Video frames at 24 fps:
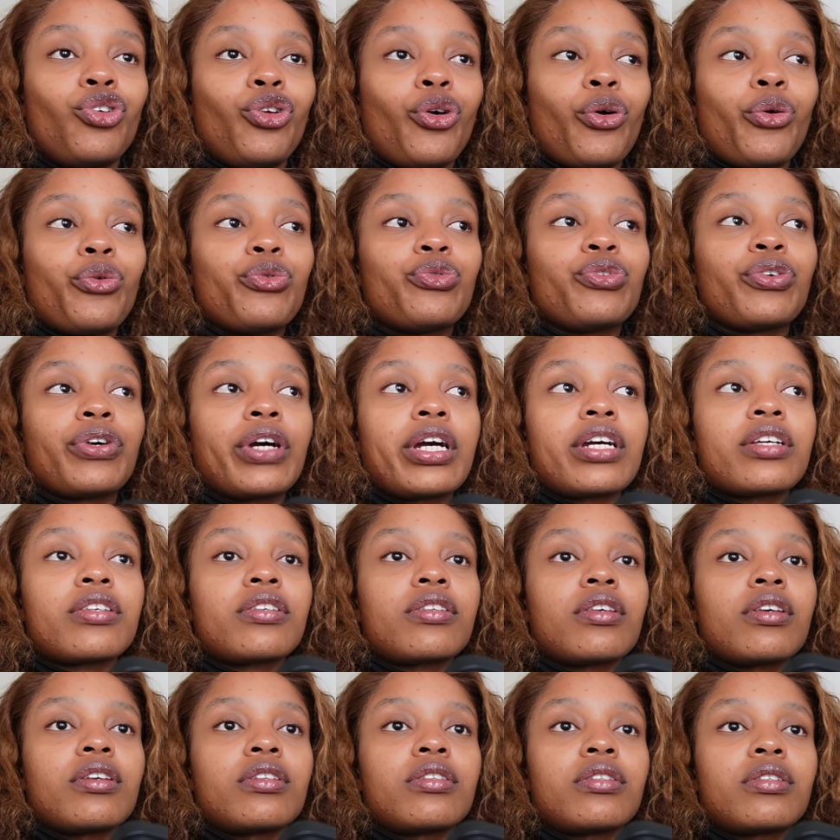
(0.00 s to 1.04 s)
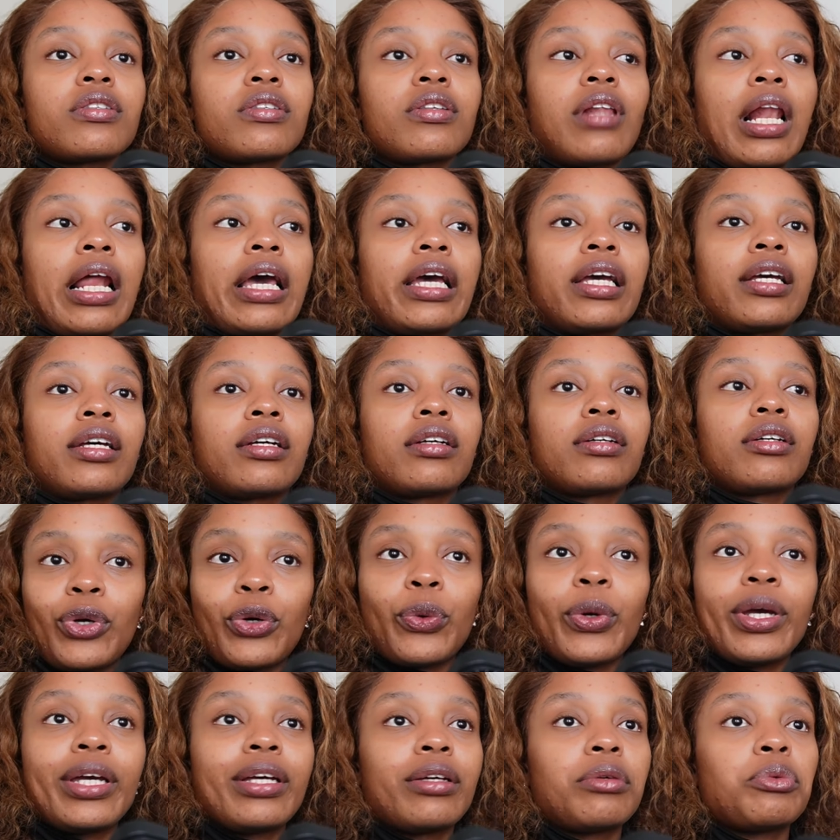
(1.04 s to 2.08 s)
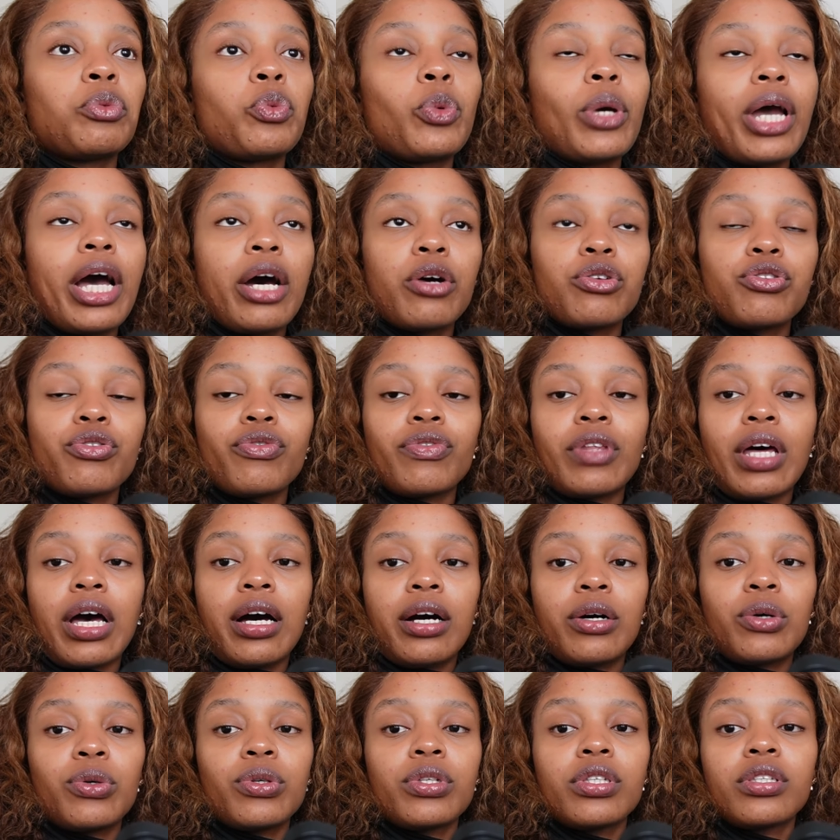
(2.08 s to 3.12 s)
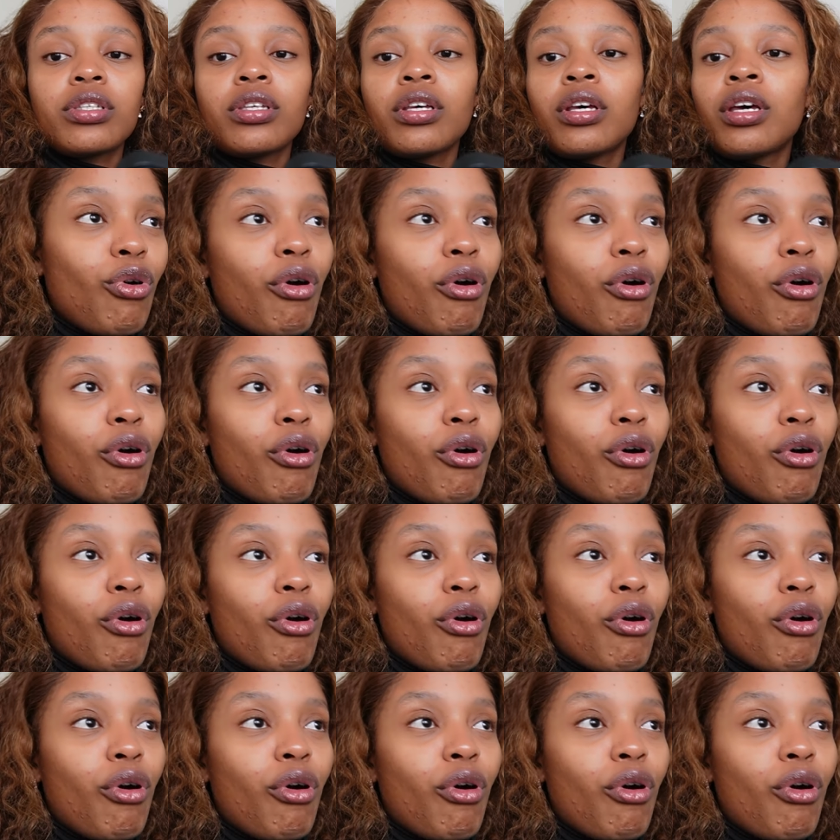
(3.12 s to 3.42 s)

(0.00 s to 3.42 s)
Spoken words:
No, for us, it's like we're out of the house.